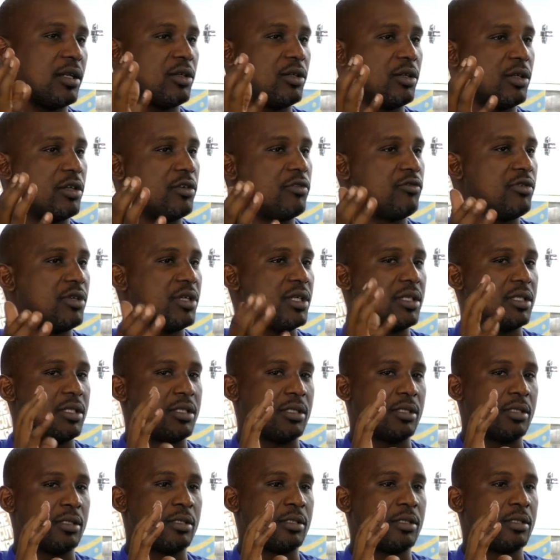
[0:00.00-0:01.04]
know the
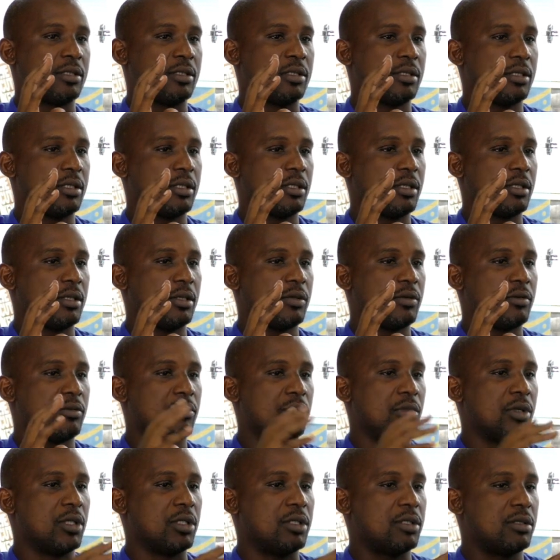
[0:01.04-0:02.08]
reasons,
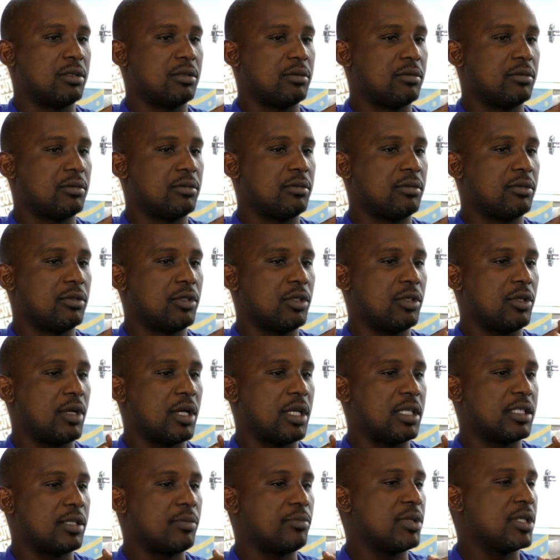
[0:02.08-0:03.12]
but you know,
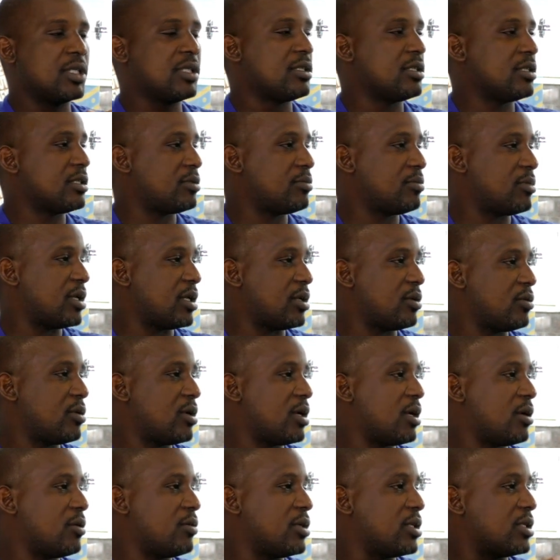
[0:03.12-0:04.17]
as a businessman, we
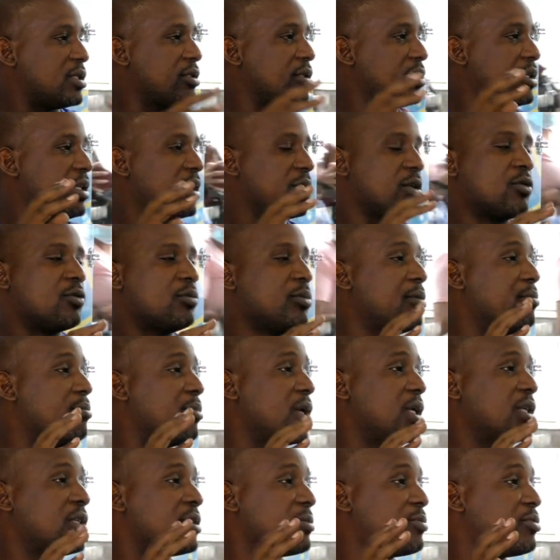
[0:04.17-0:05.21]
always know there could be
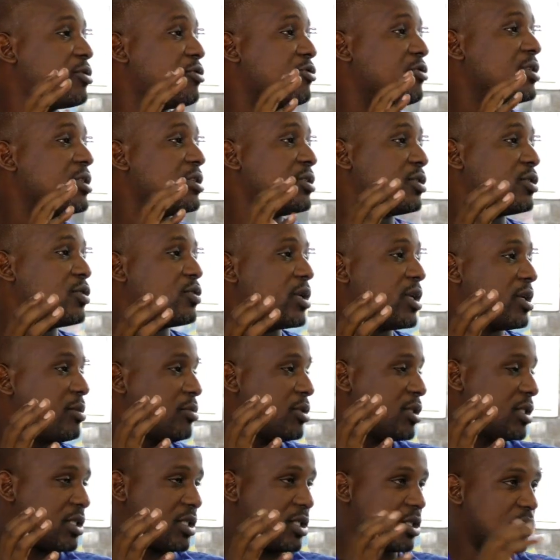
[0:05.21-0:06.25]
multiple reasons why a
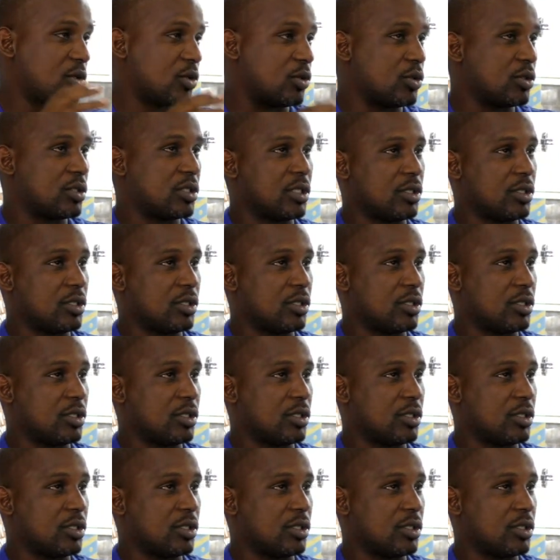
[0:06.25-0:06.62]
business closed